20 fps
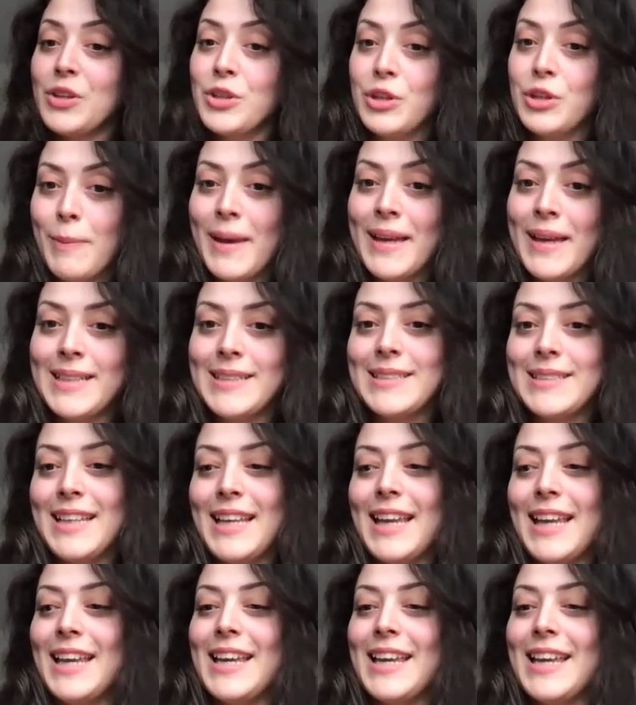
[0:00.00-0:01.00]

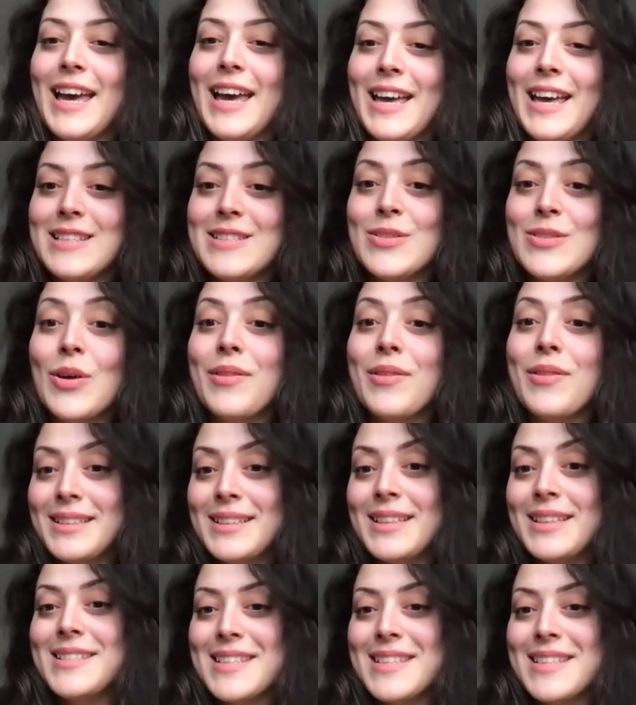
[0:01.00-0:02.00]
humanity. So
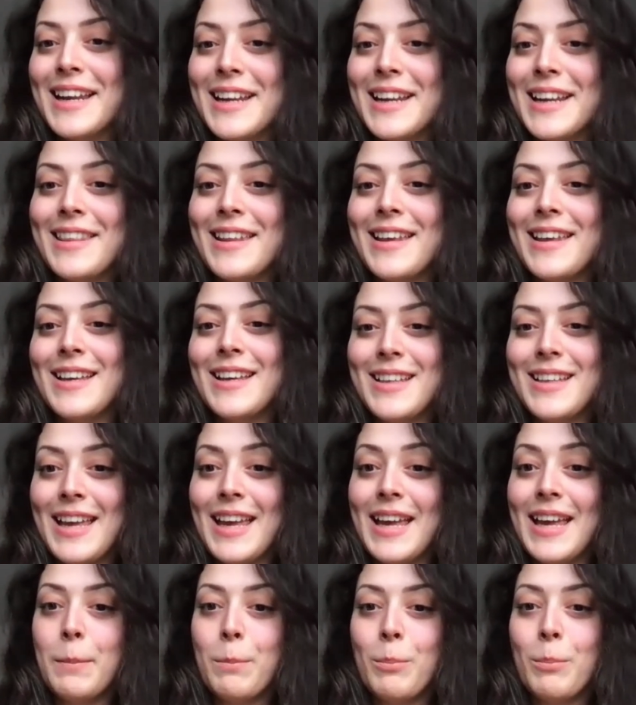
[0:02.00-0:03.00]
that is another
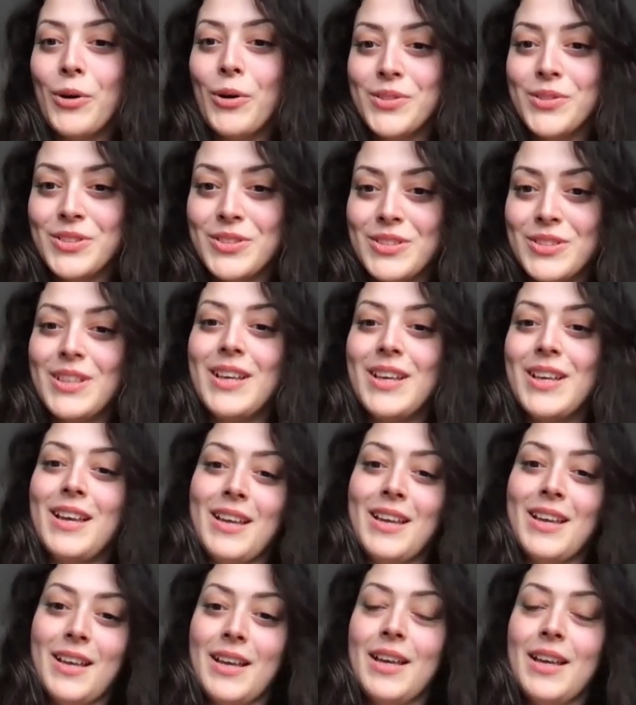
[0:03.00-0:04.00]
bond
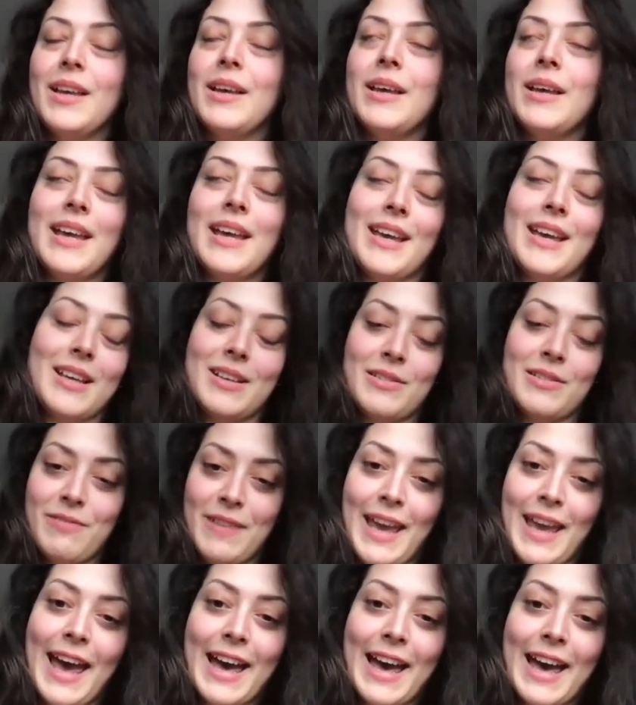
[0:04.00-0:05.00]

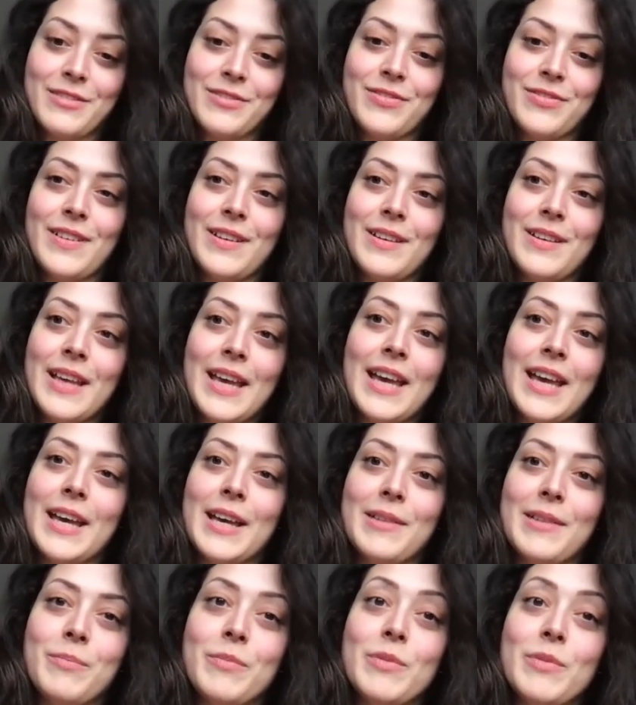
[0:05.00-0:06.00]
we have,
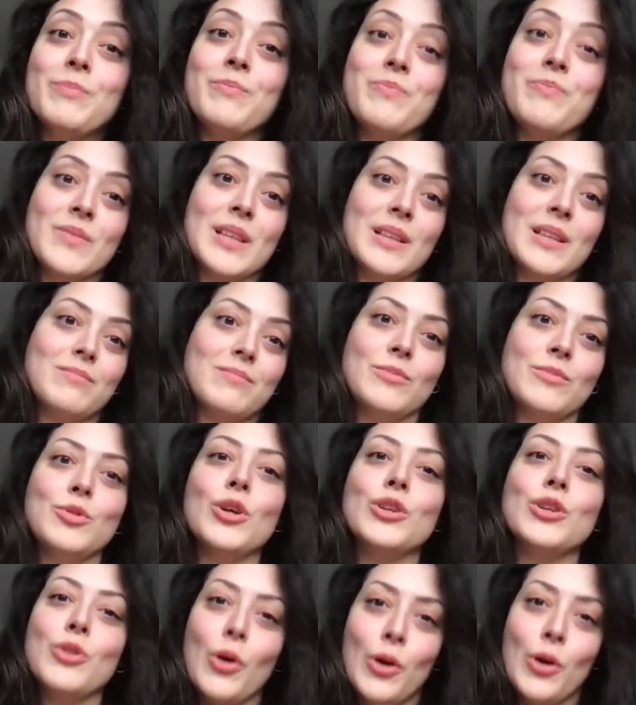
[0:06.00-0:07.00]

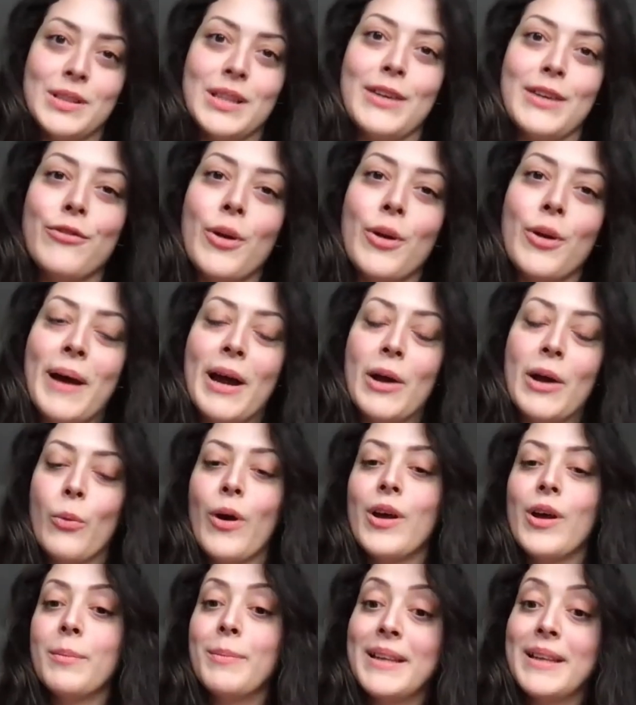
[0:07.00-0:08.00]
not only from our
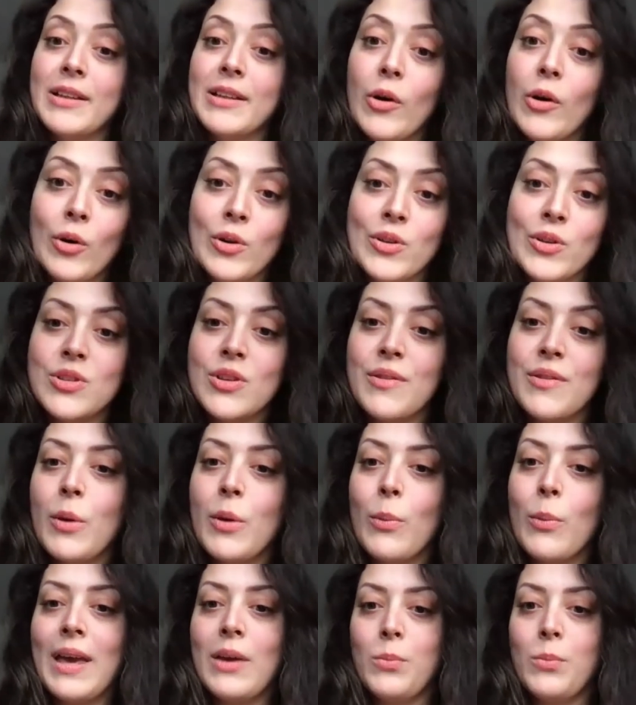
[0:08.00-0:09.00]
work, but also
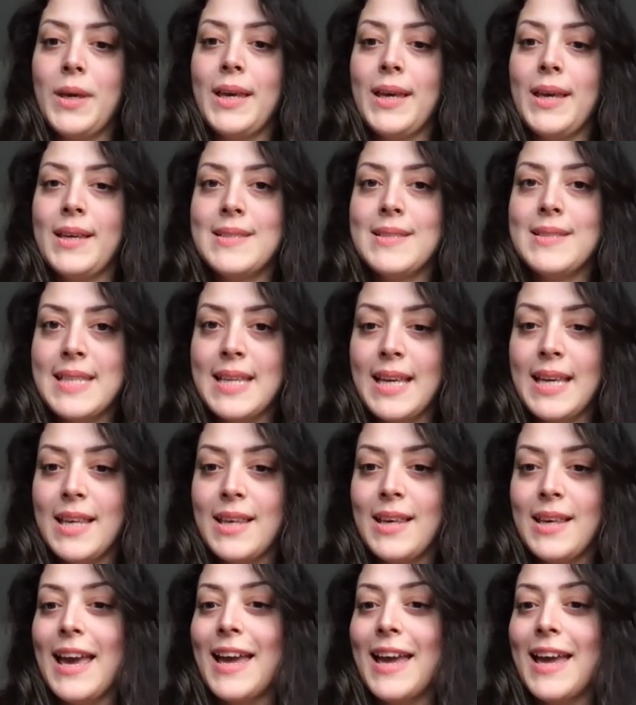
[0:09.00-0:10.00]
the way we
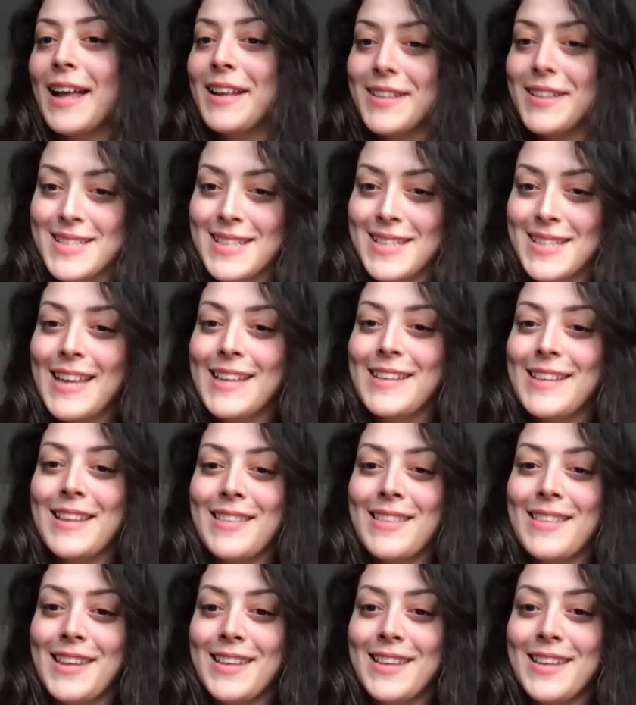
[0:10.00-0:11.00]
see and understand the
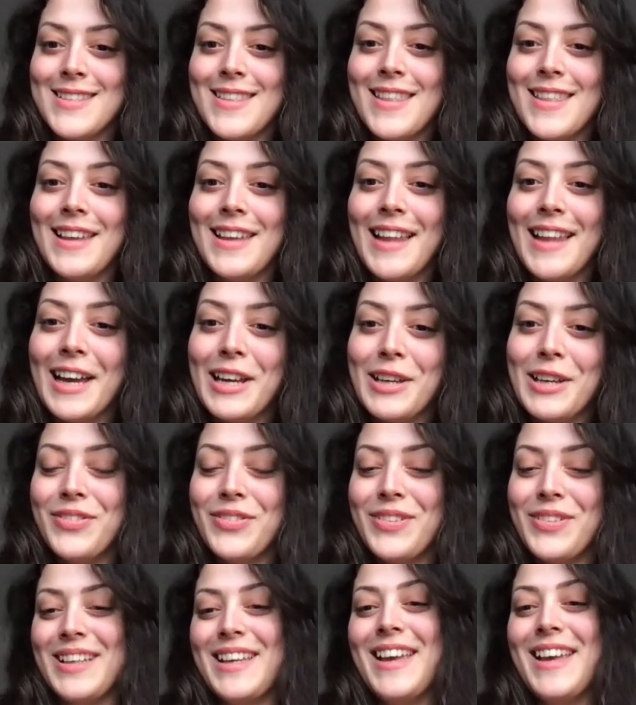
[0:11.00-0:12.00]
things, the
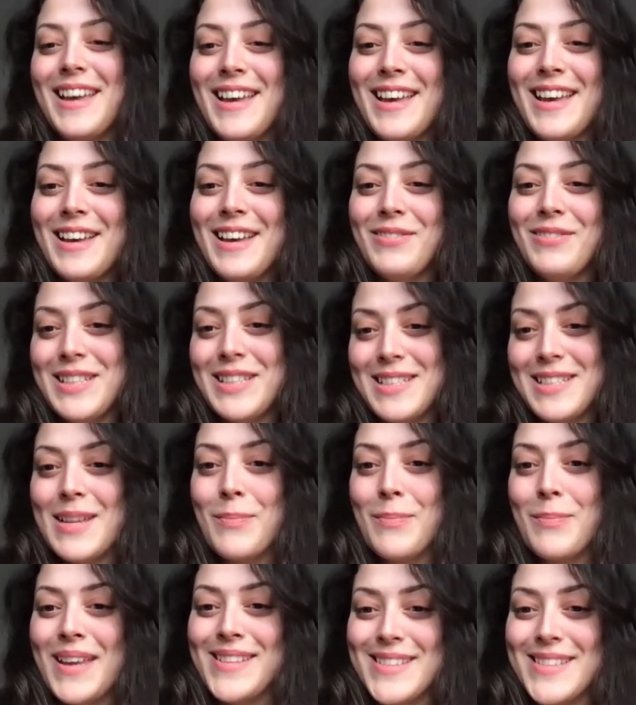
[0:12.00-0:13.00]
life, which is
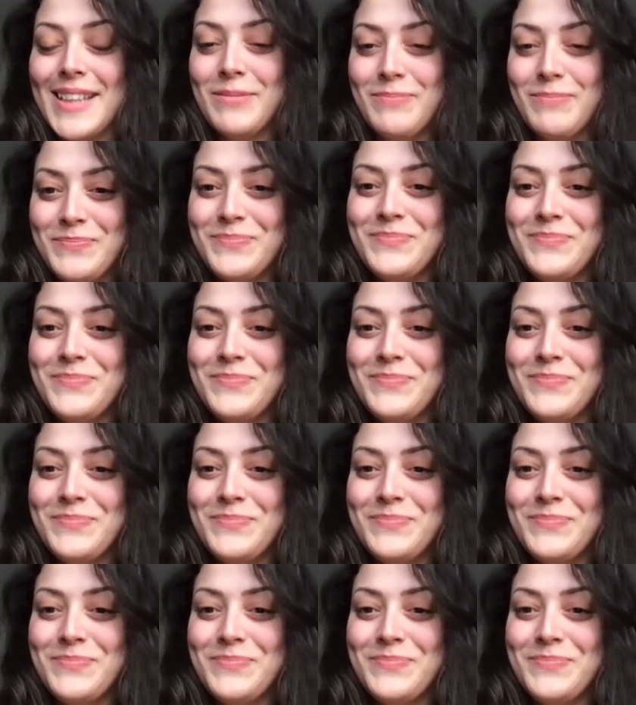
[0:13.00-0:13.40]
amazing.